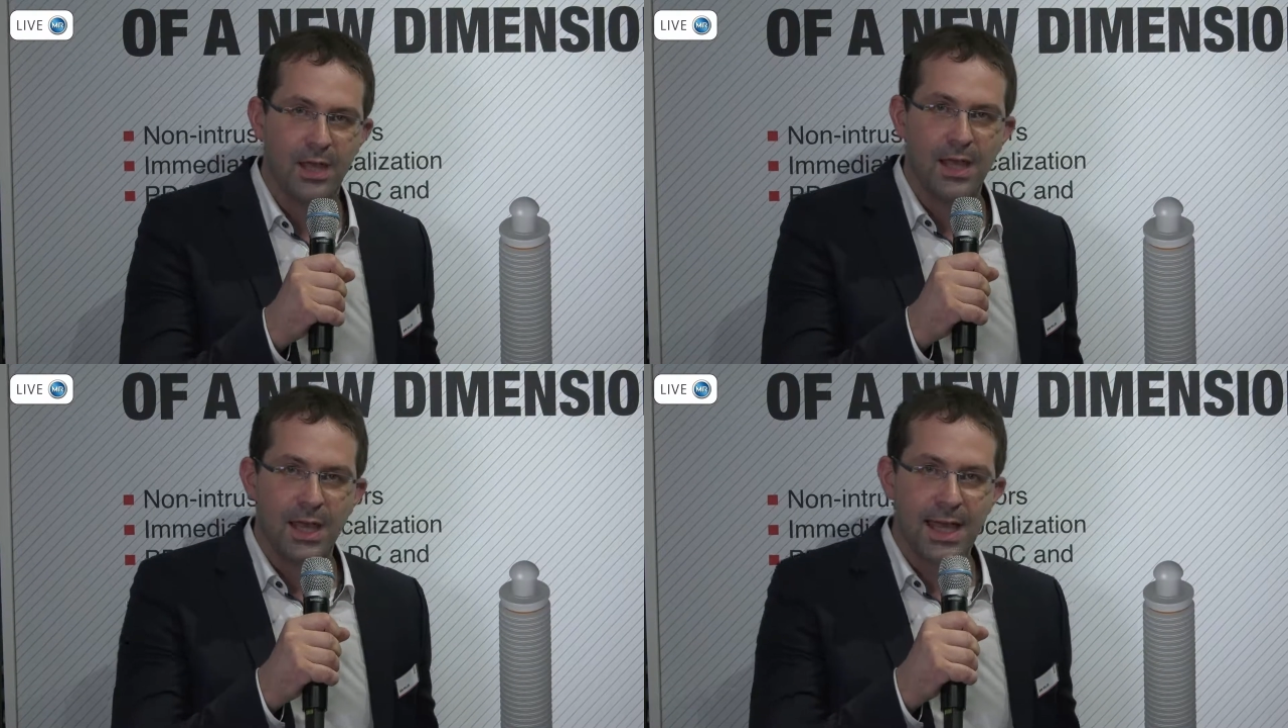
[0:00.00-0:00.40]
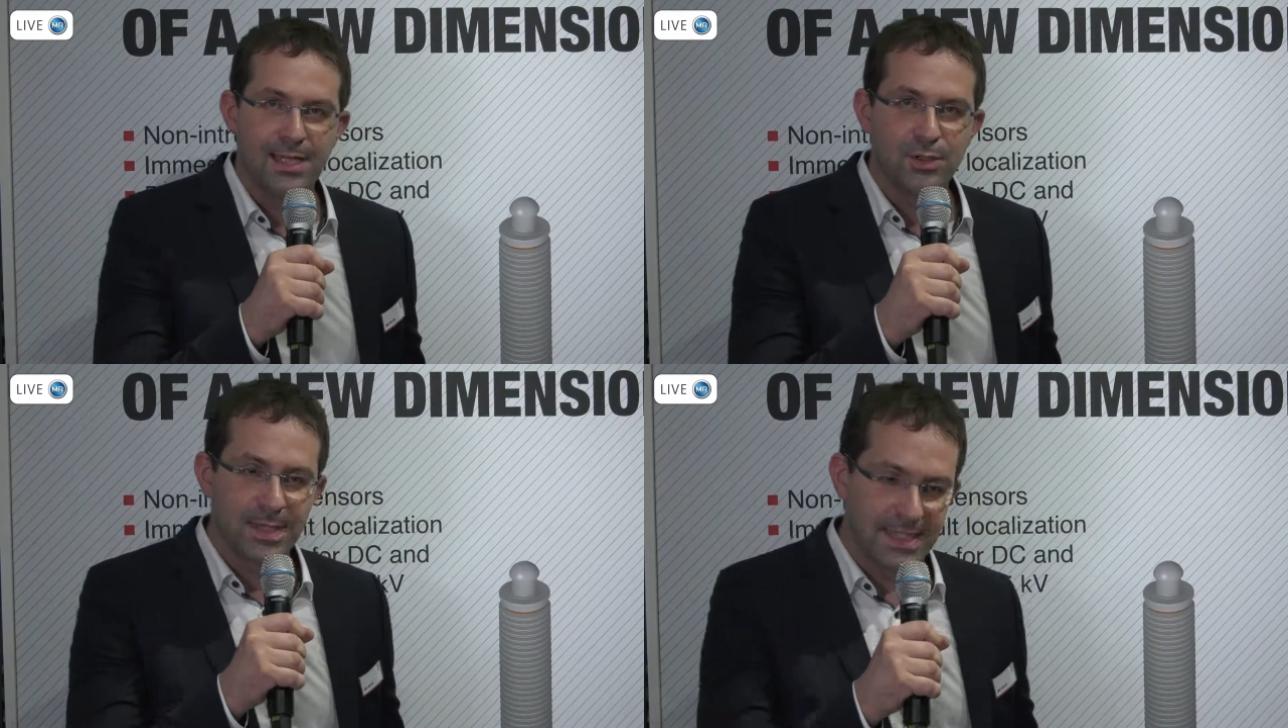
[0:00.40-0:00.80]

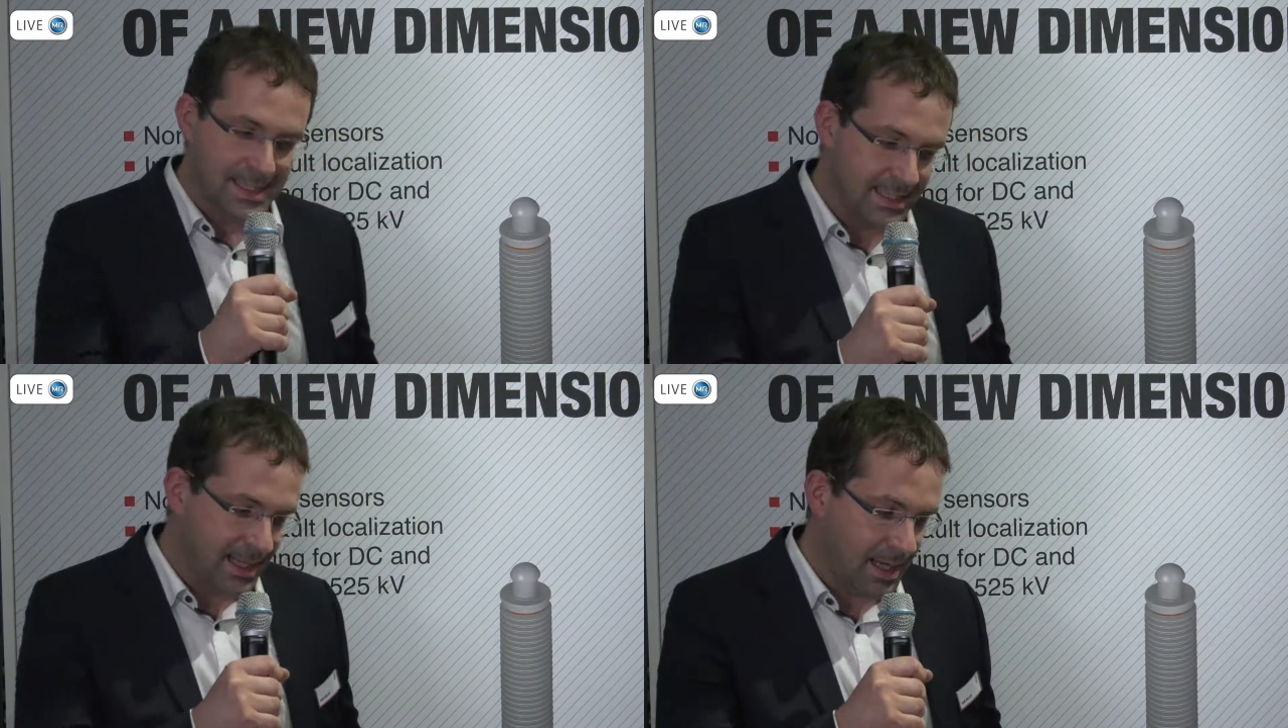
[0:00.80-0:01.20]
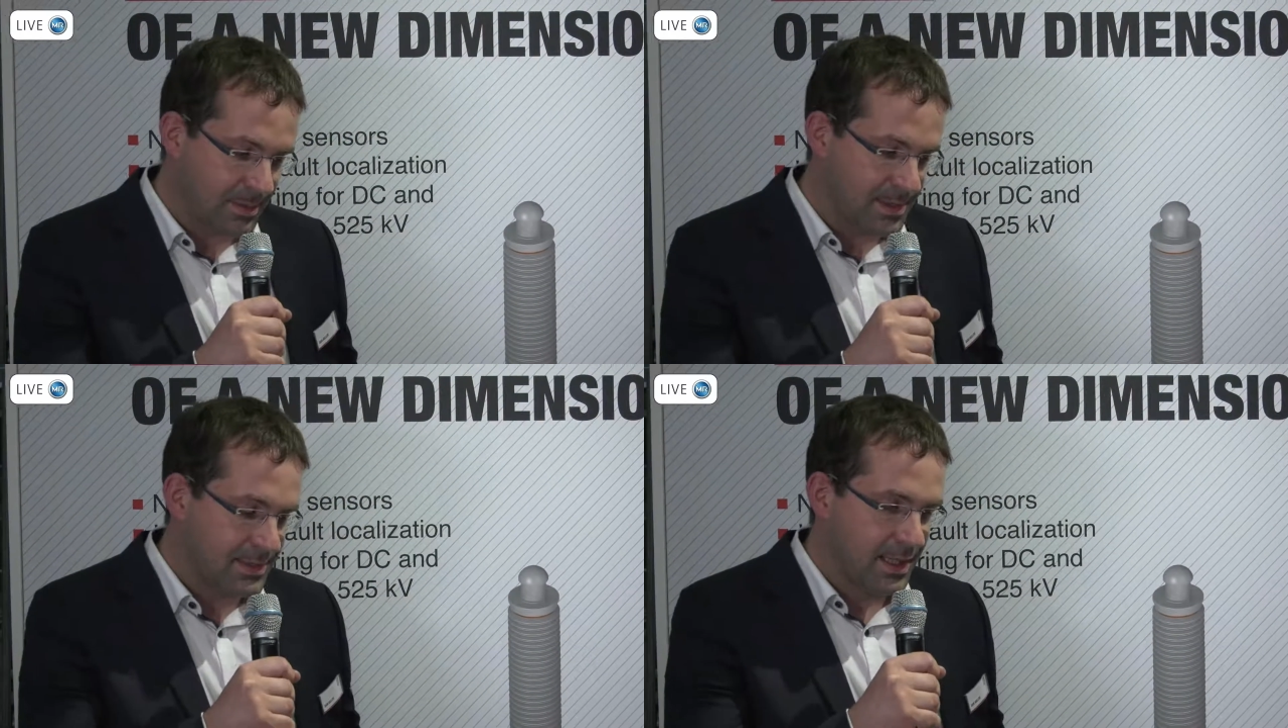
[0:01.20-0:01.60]
HVDC
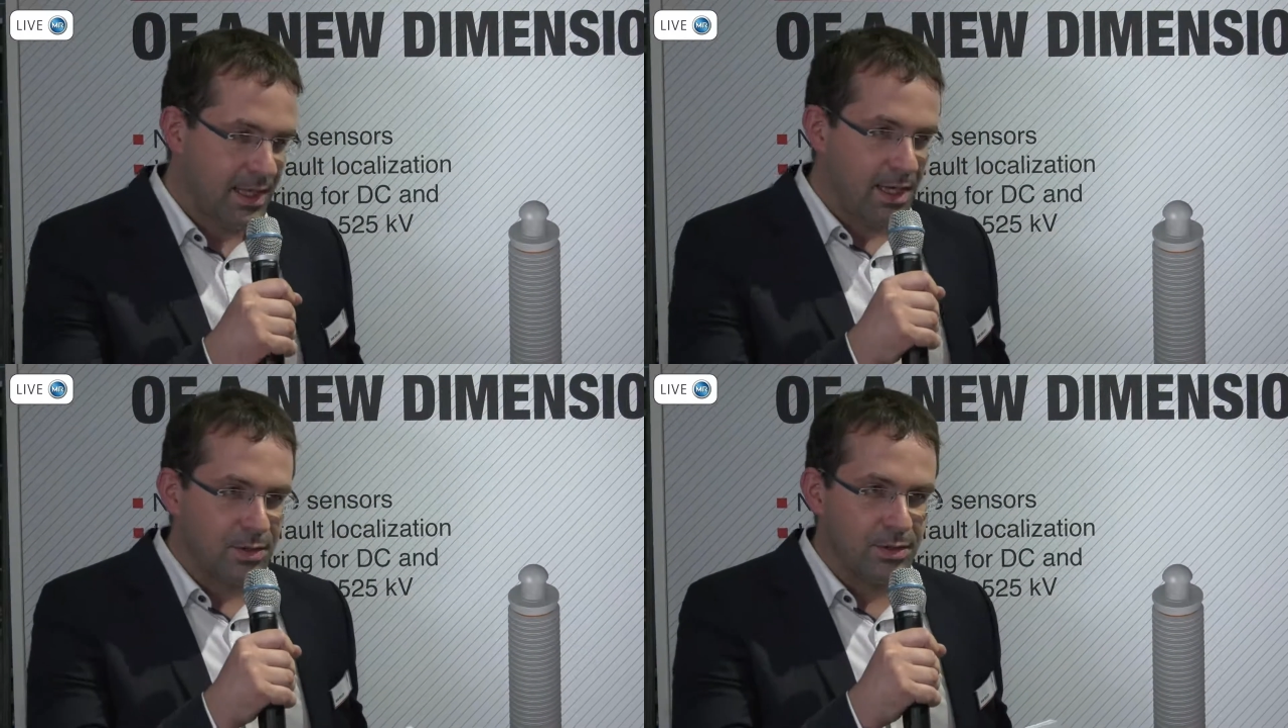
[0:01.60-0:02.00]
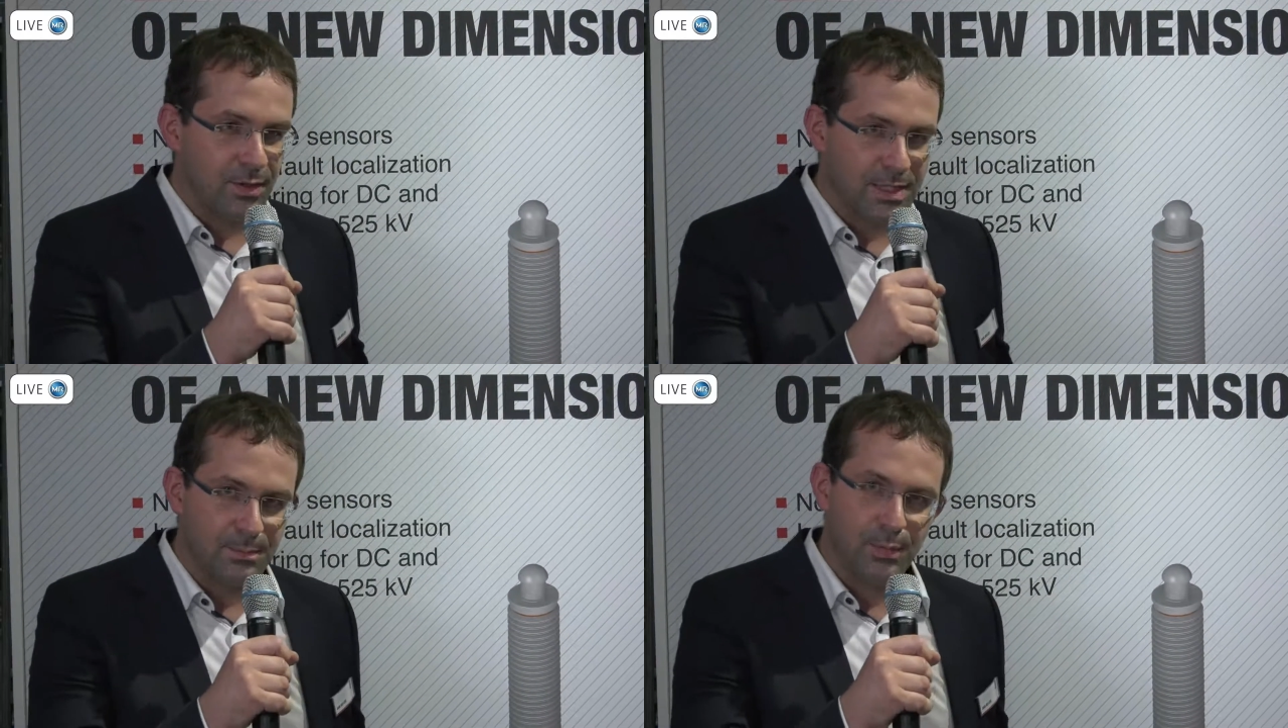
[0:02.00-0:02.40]
cables to
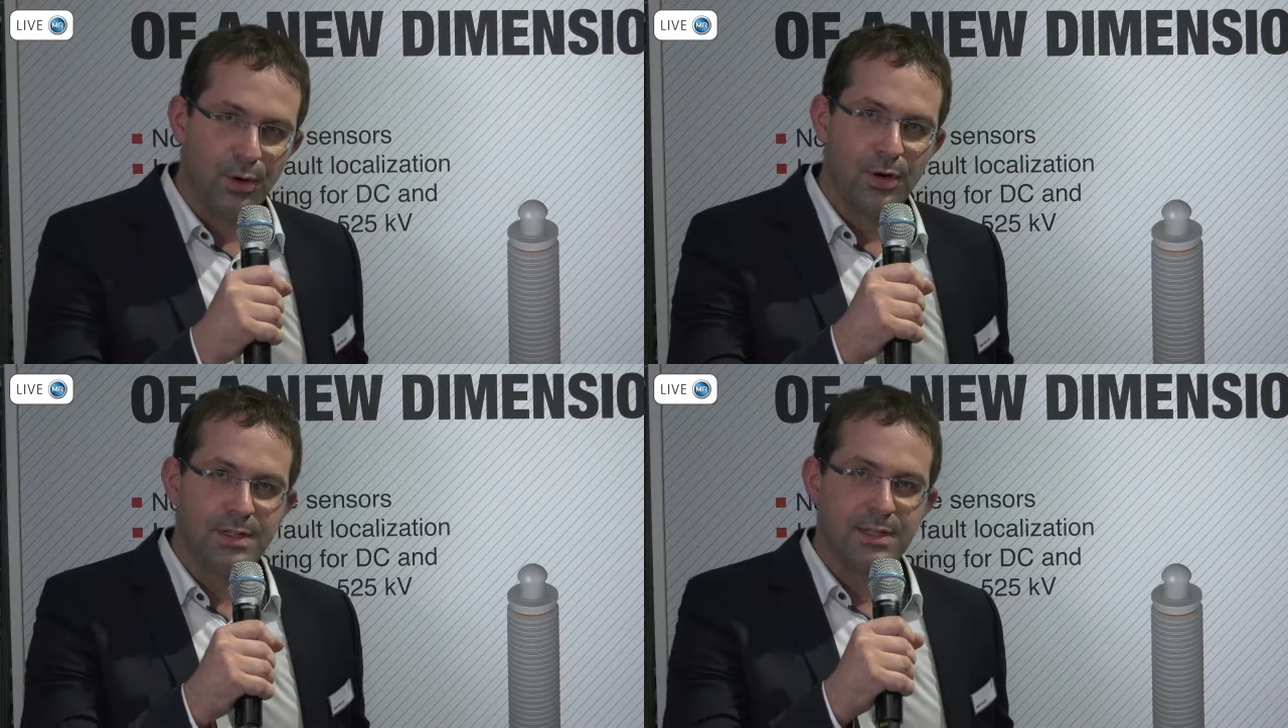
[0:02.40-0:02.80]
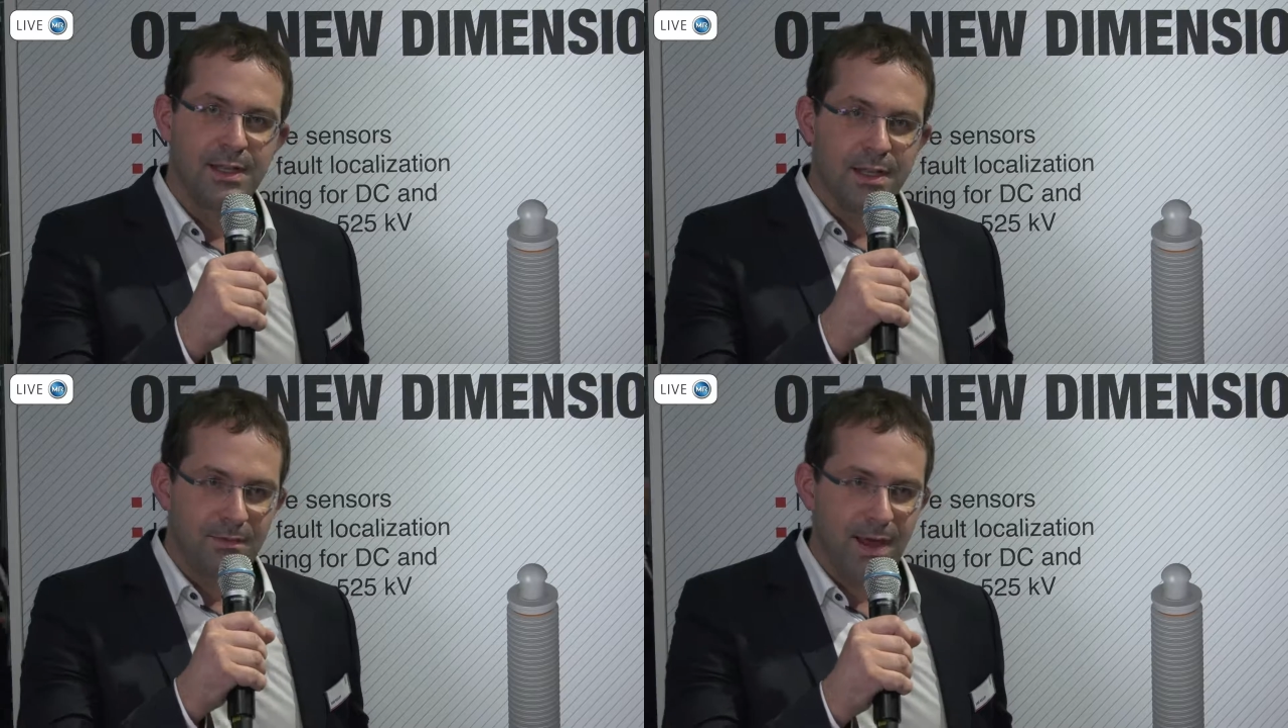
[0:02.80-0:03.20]
transport
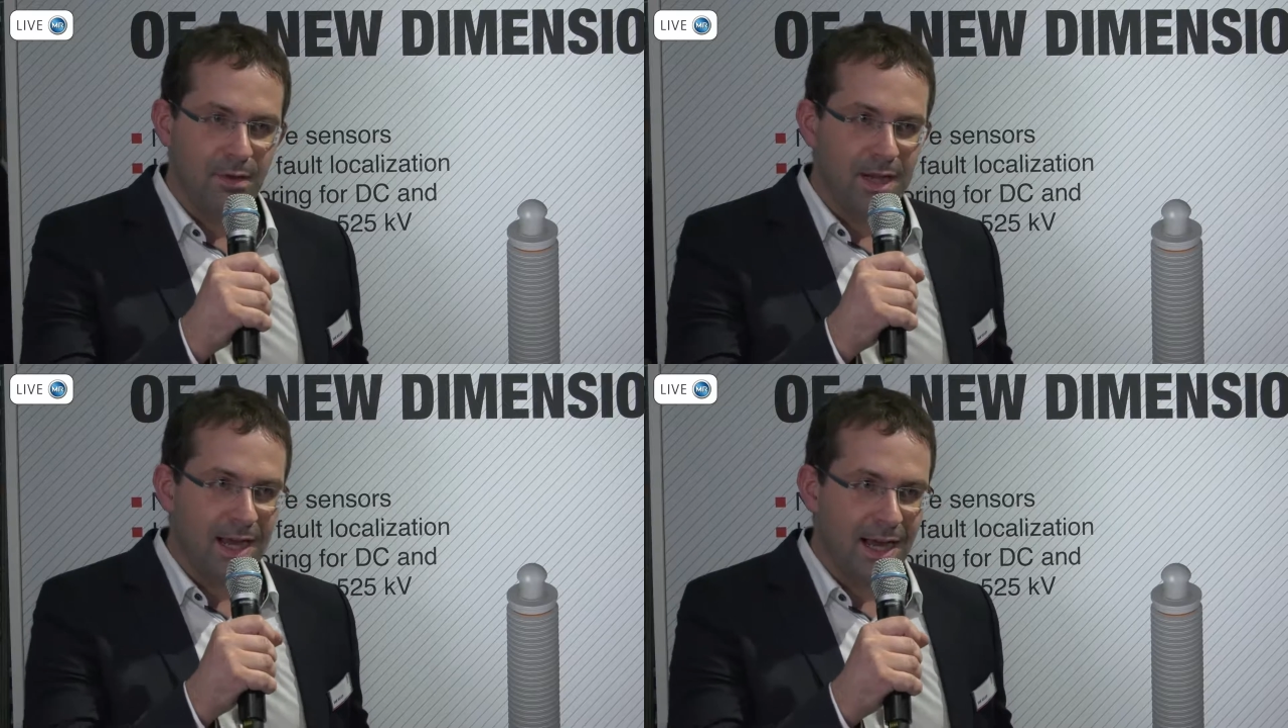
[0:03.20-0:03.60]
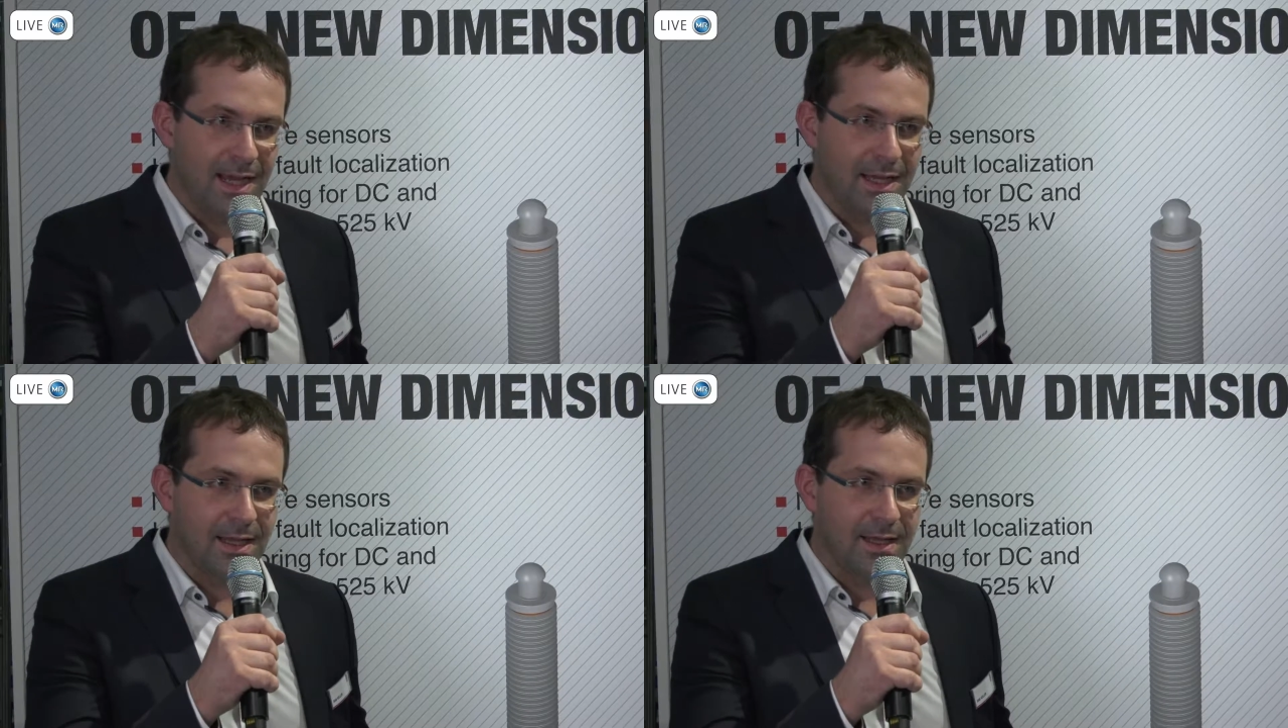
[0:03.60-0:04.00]
very
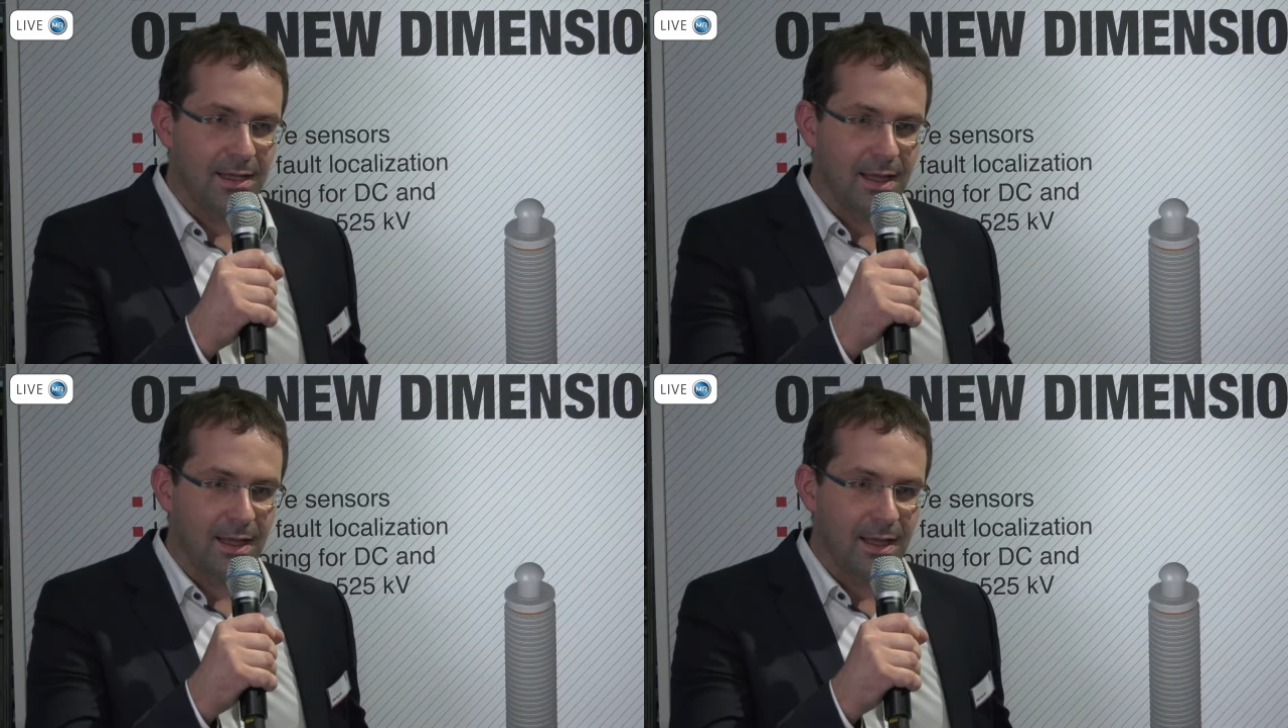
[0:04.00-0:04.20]
high